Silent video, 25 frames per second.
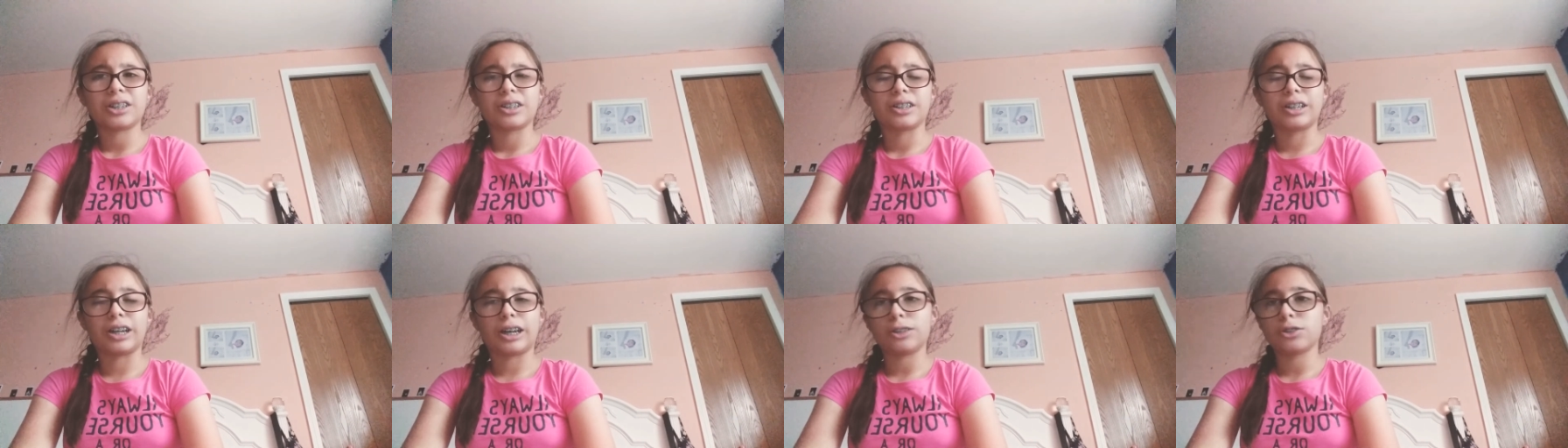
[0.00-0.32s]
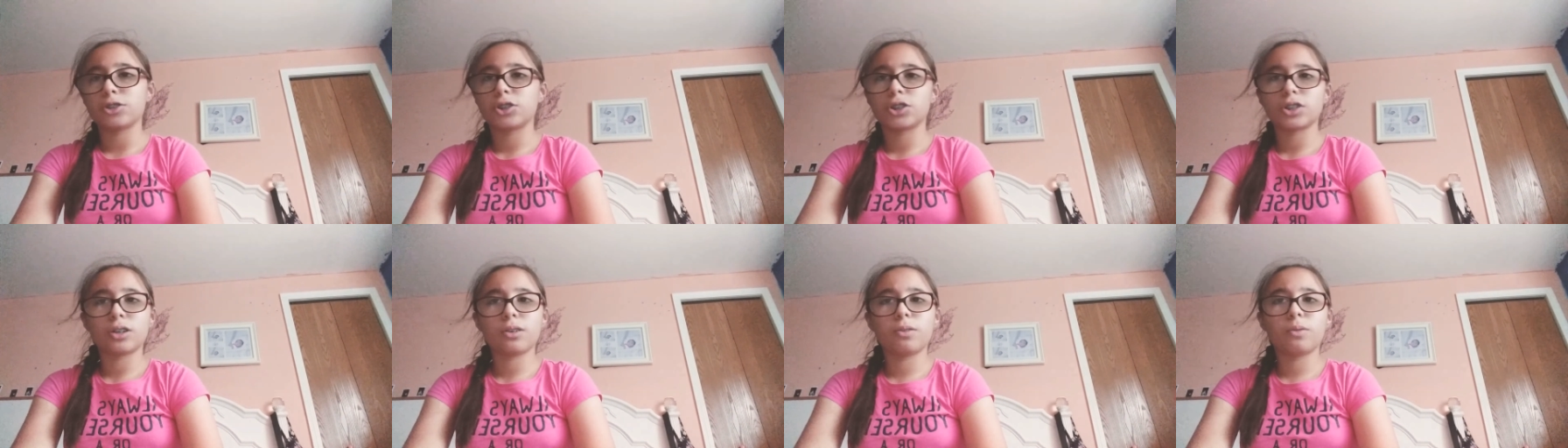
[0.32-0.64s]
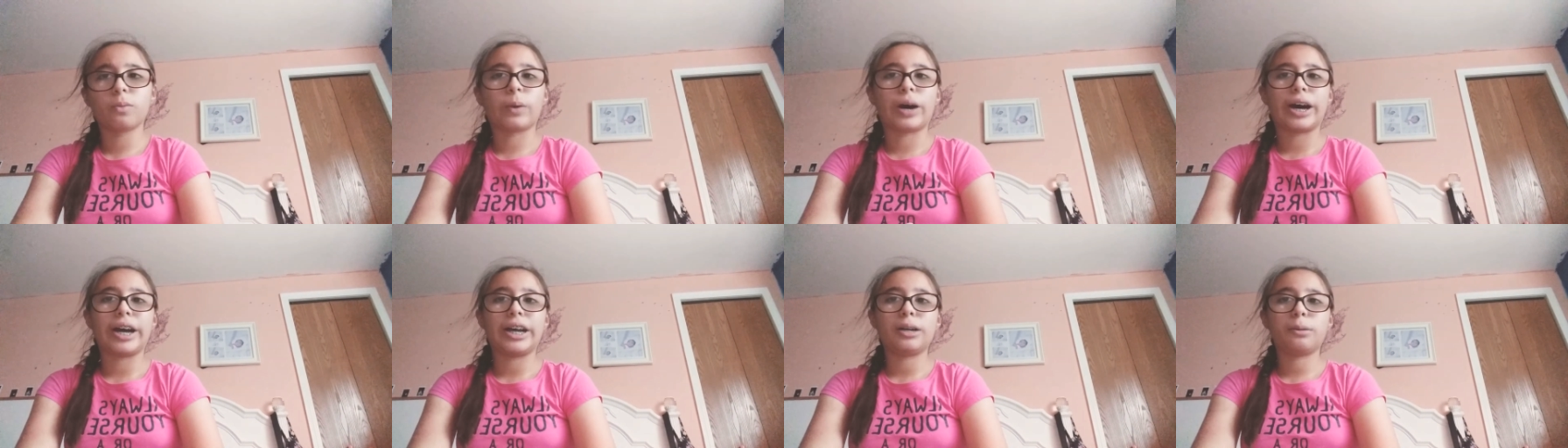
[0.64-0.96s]
Not sure
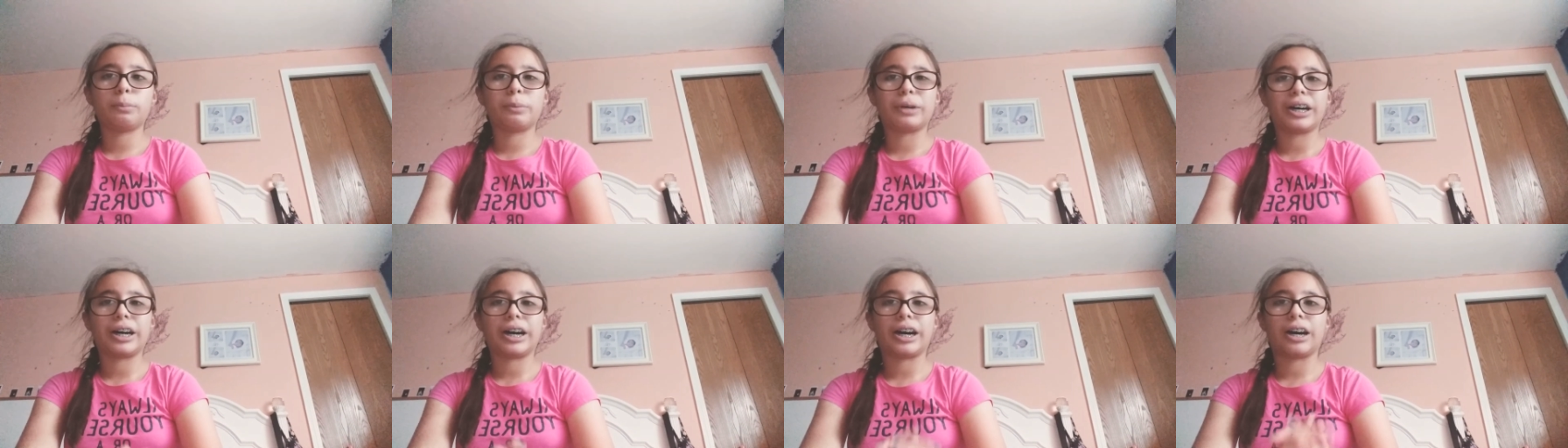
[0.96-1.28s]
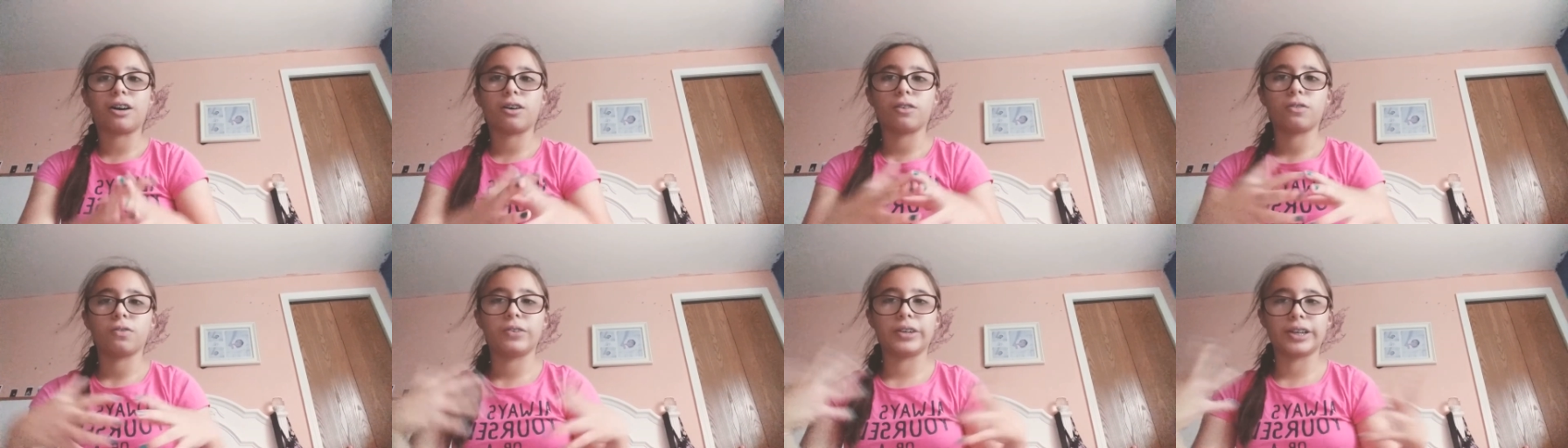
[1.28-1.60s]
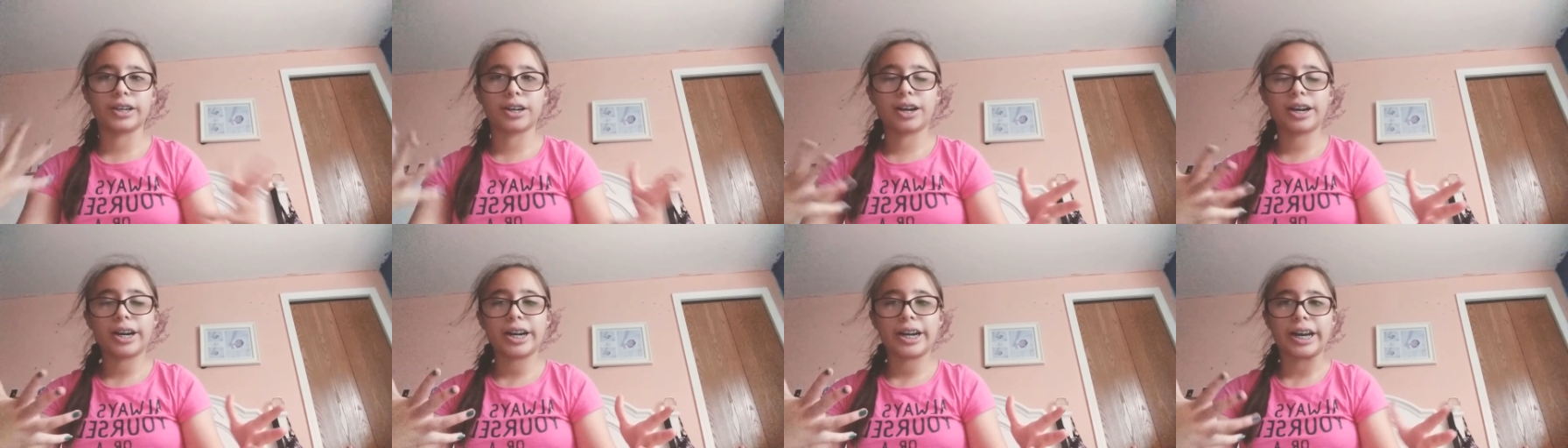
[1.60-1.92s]
when, but I'll
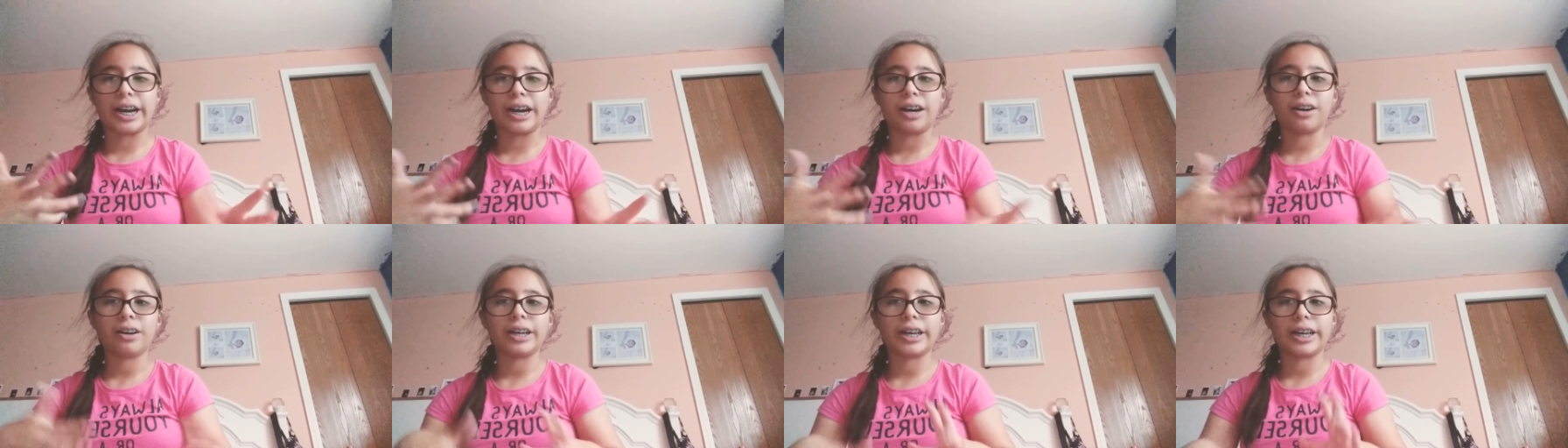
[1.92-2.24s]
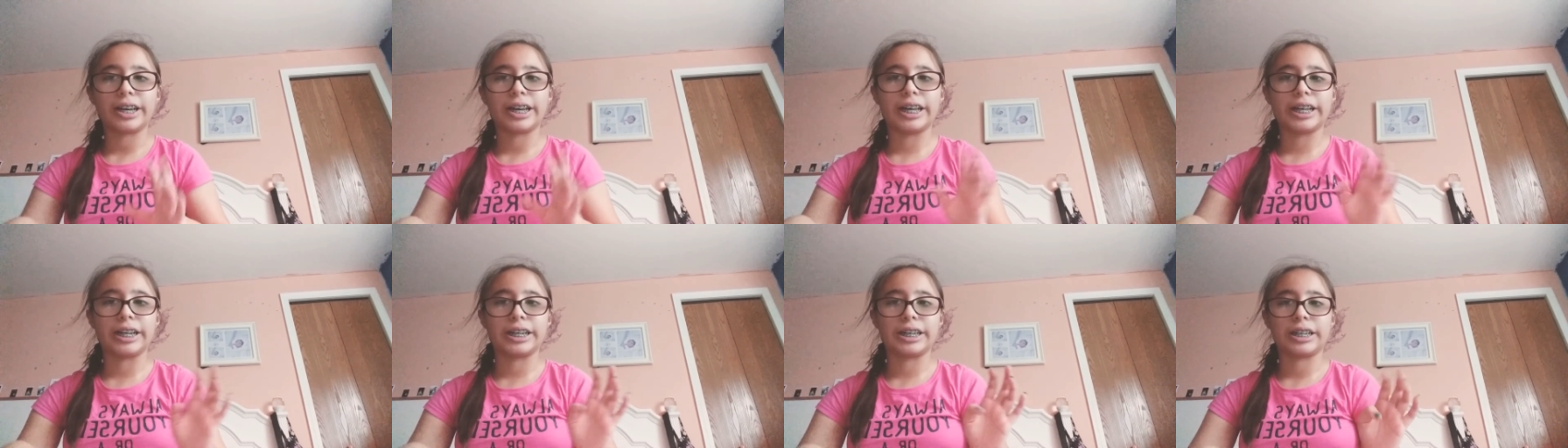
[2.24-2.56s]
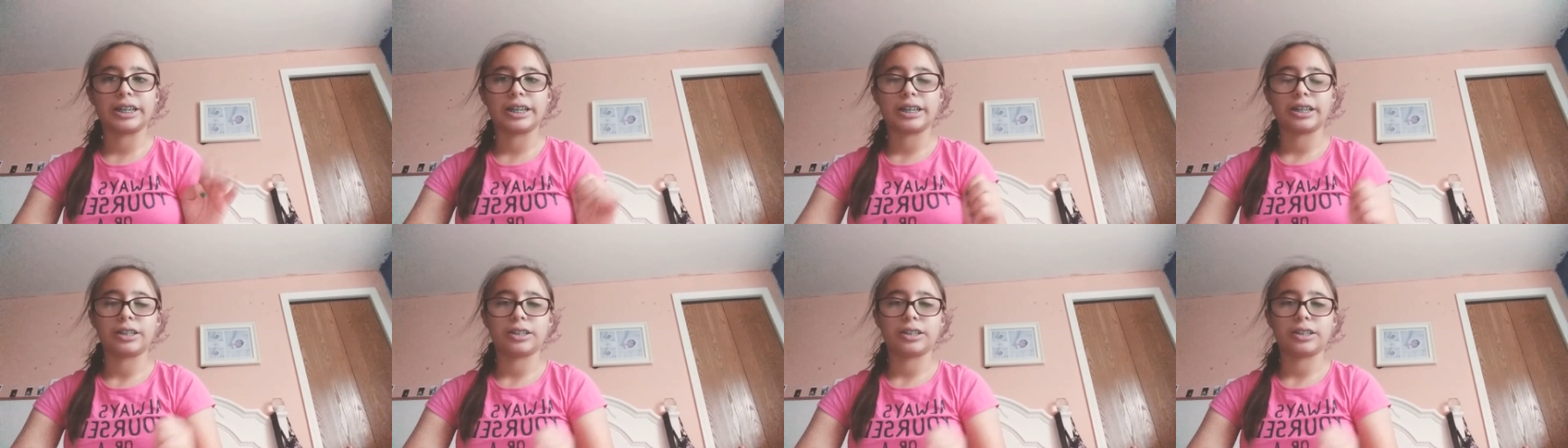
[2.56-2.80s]
figure it out and